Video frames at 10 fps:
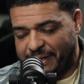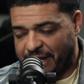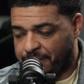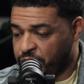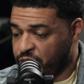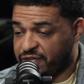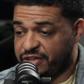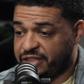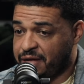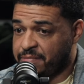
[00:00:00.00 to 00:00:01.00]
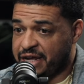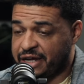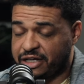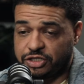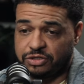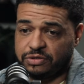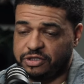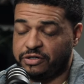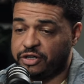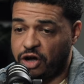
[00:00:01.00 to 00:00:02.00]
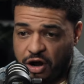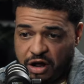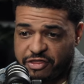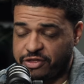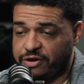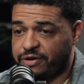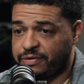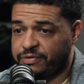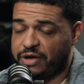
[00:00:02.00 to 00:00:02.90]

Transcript: let them know everything, man, because you're an author.